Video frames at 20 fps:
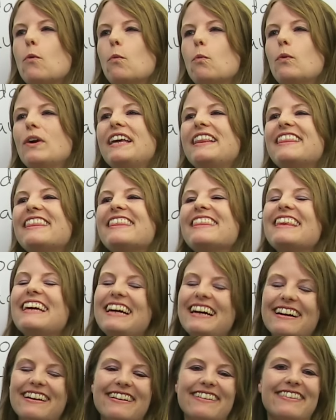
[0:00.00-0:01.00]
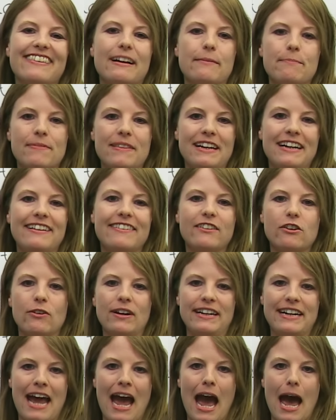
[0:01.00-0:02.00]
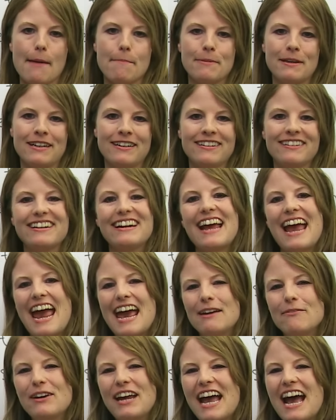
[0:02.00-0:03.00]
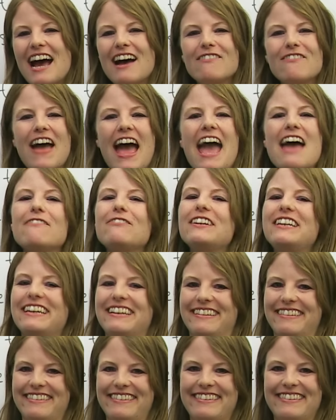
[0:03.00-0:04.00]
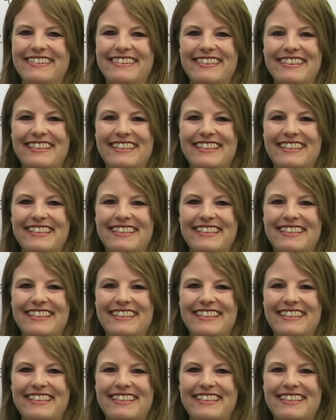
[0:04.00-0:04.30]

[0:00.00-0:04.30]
we think something is going to happen and we have evidence